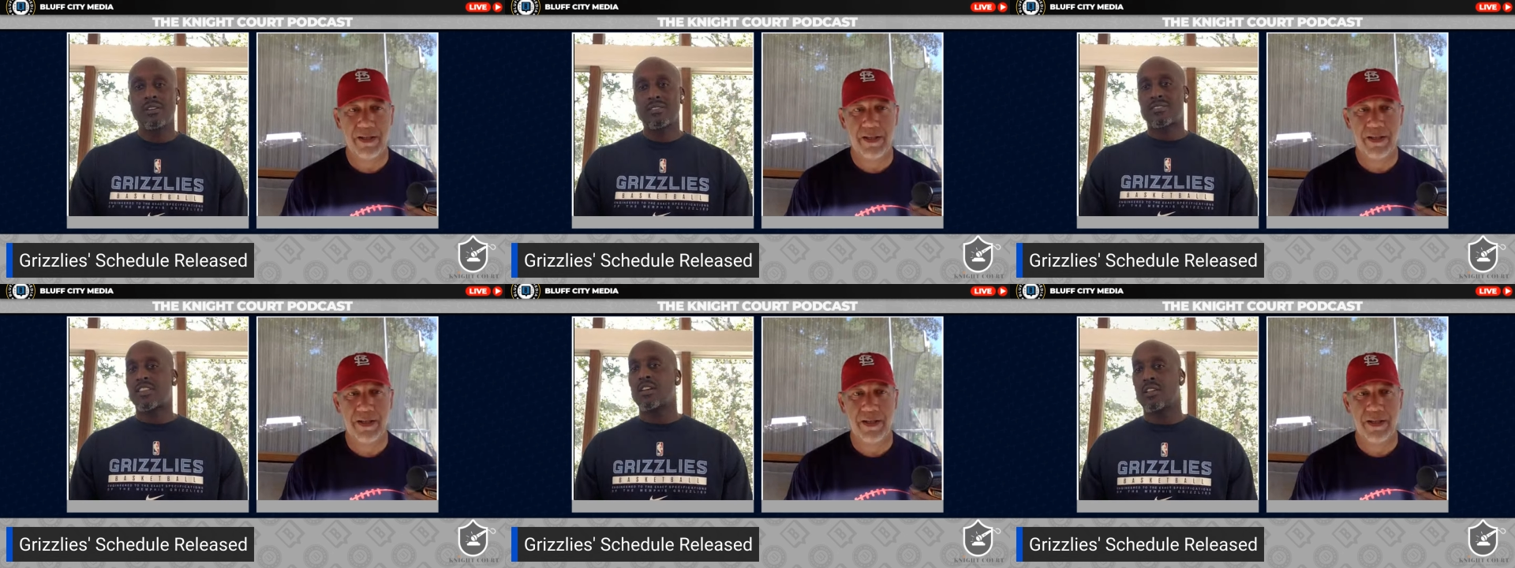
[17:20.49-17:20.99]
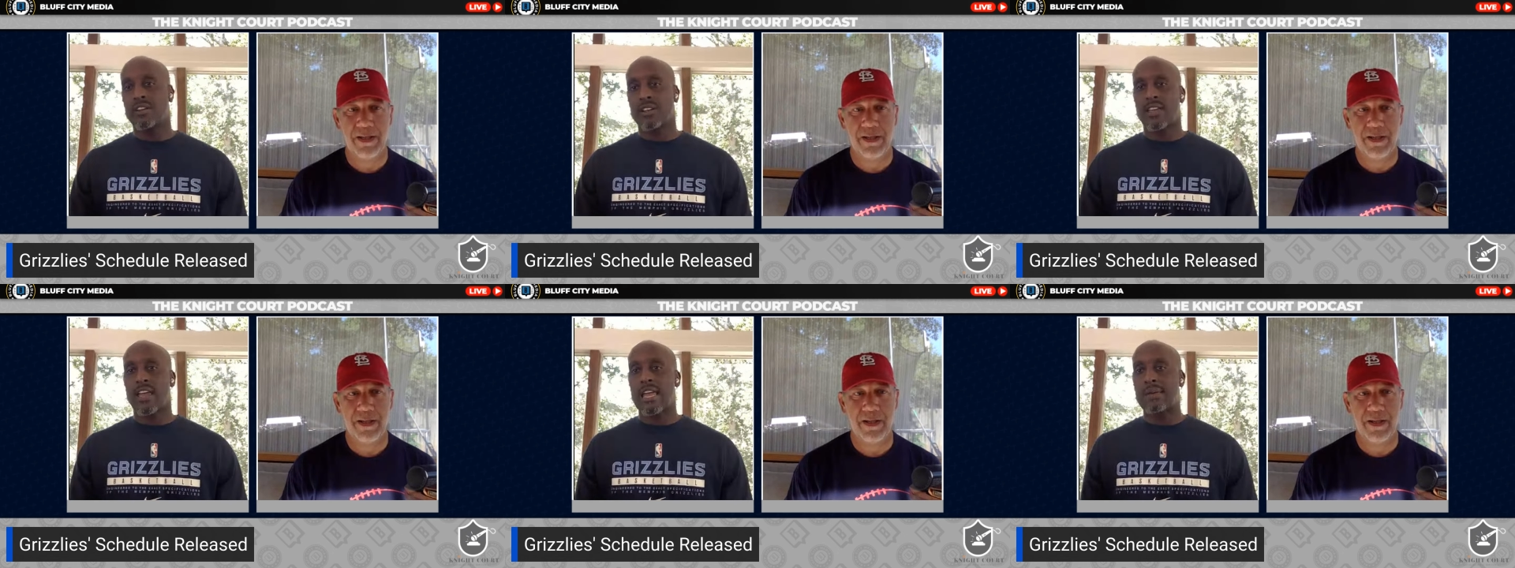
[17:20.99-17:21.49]
Speaker 1: stealing a
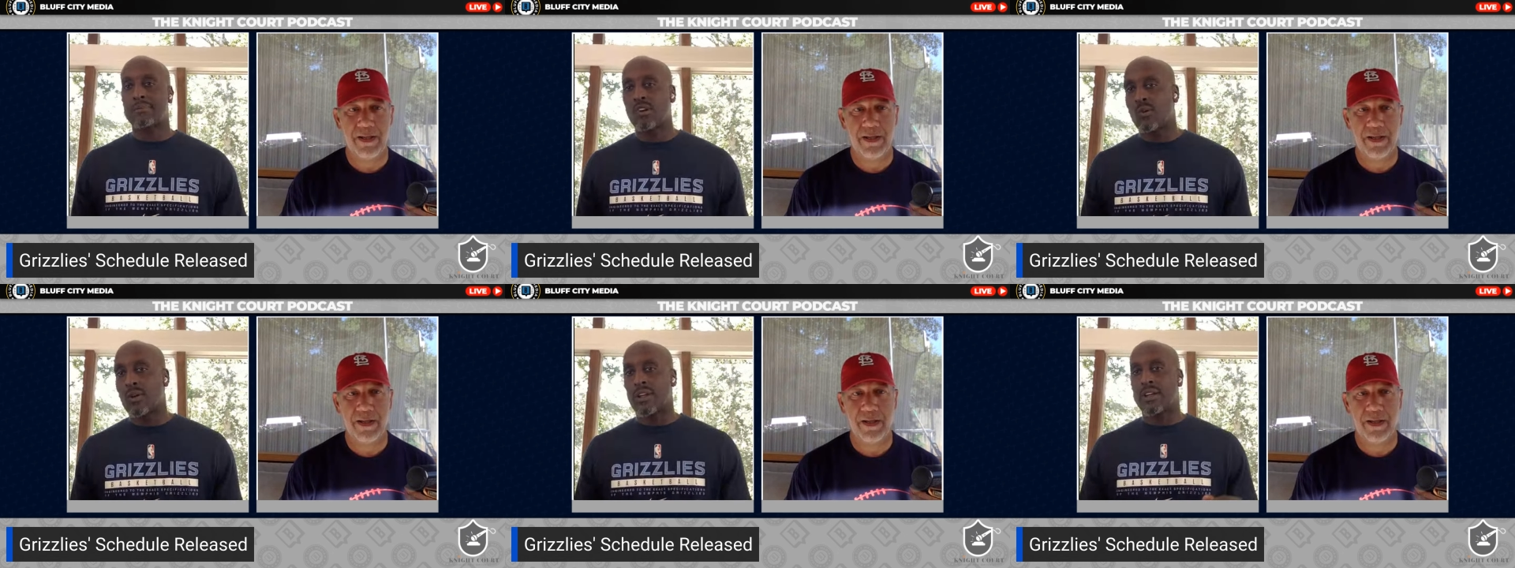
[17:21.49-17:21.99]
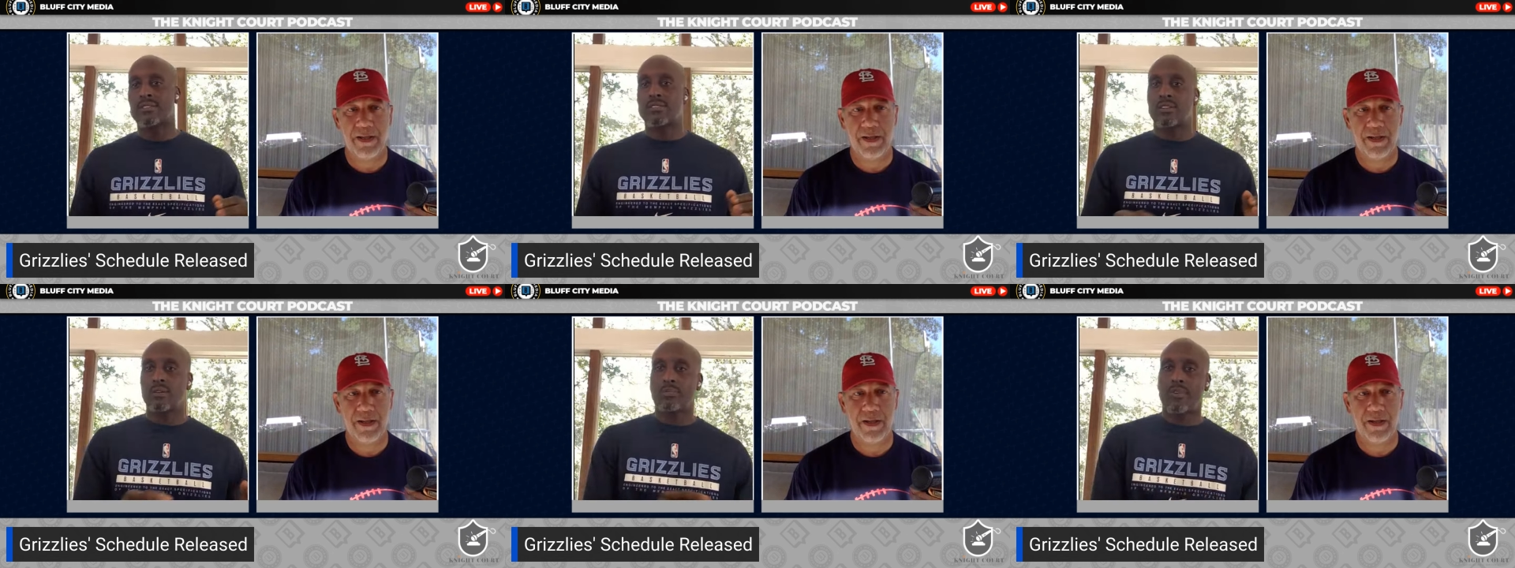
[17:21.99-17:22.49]
game going
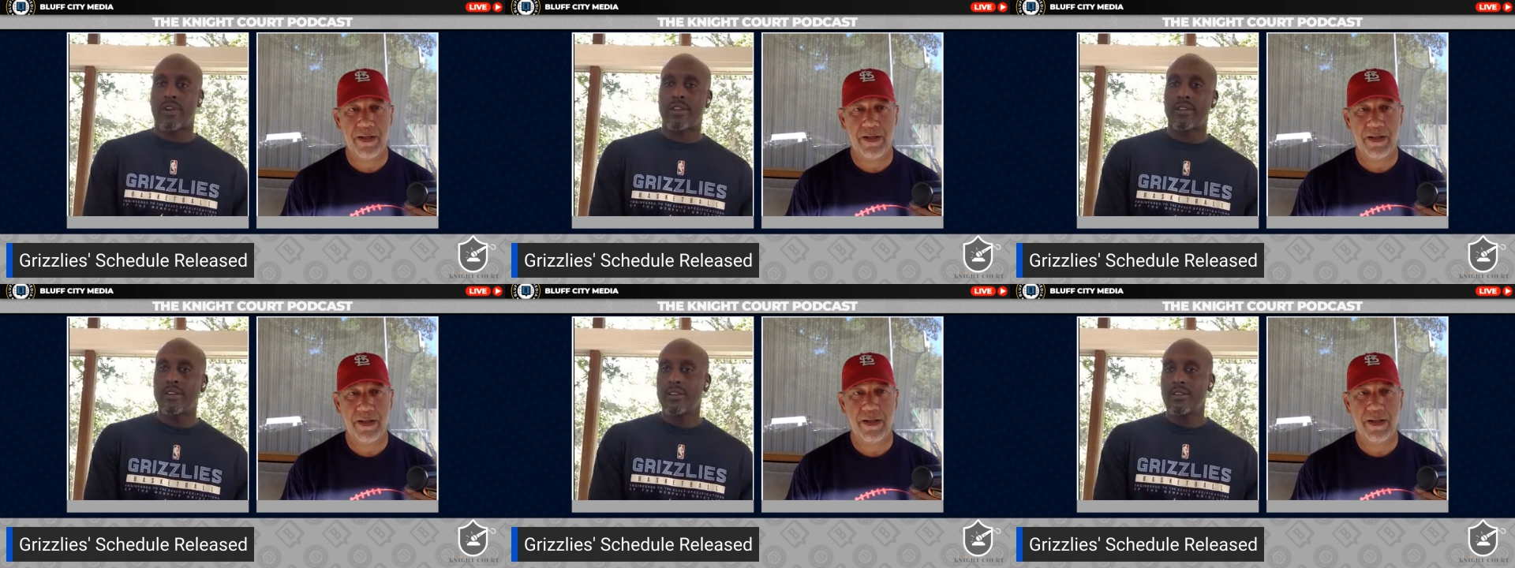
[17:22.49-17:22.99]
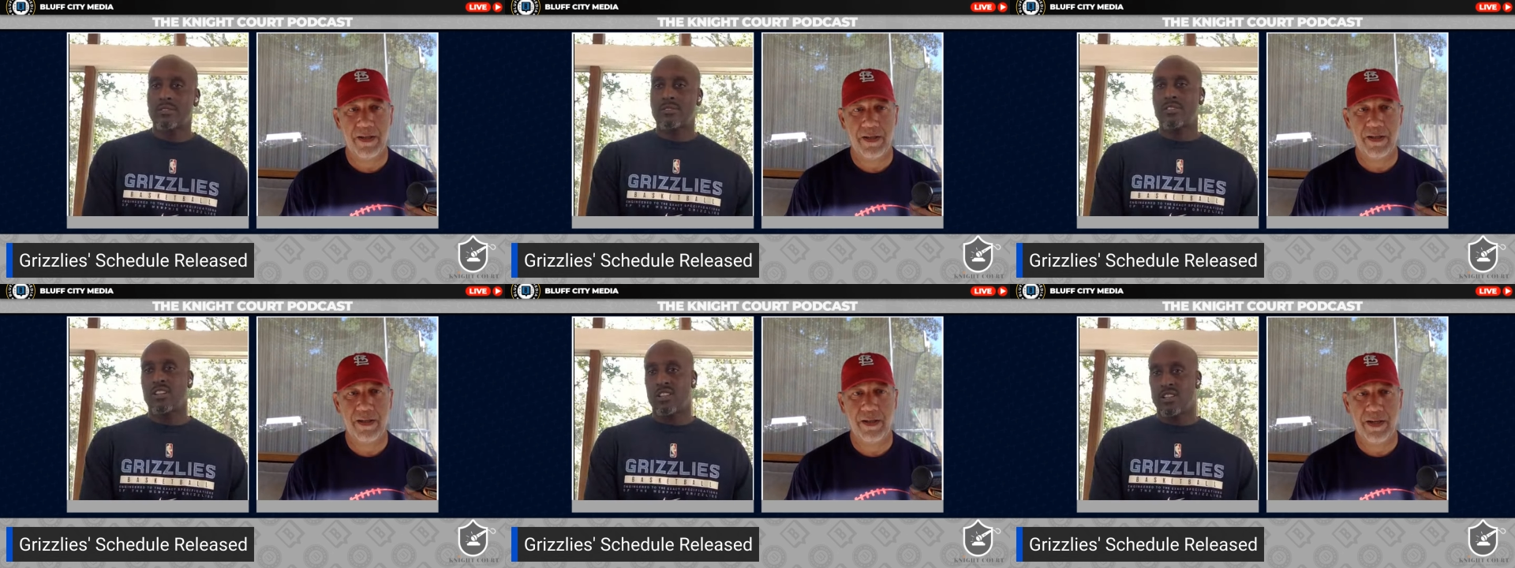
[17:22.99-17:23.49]
into the break,
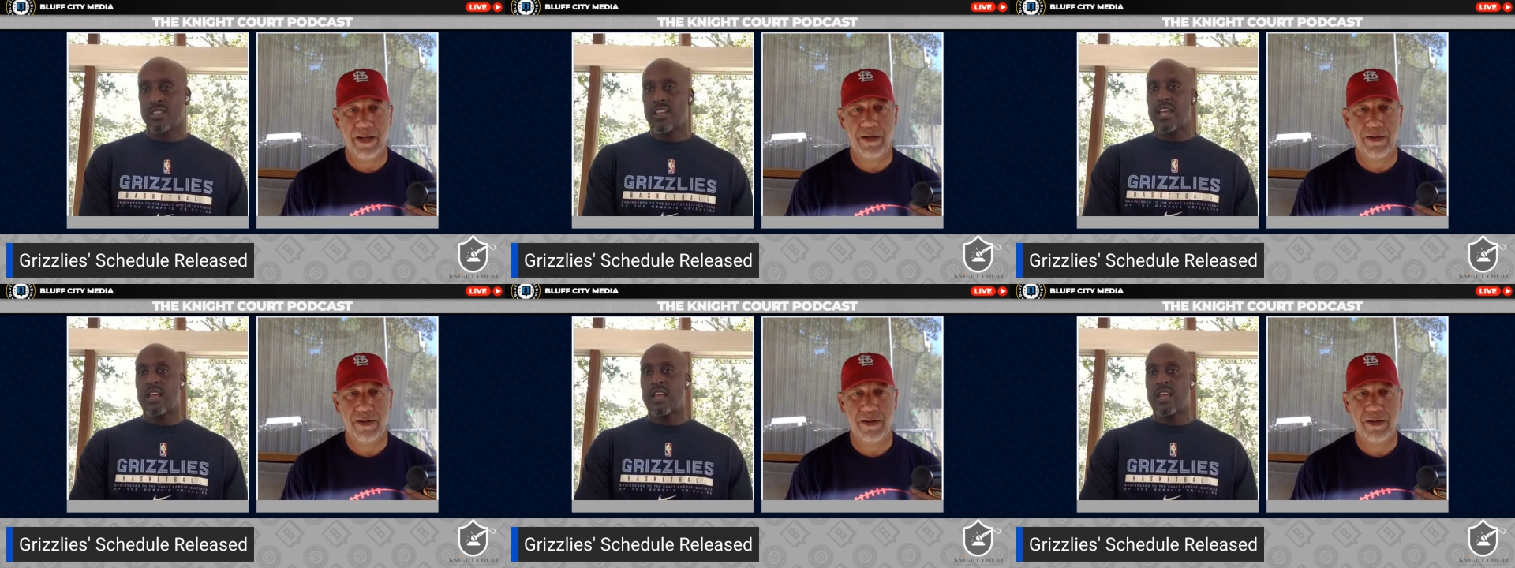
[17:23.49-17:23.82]
stealing yeah.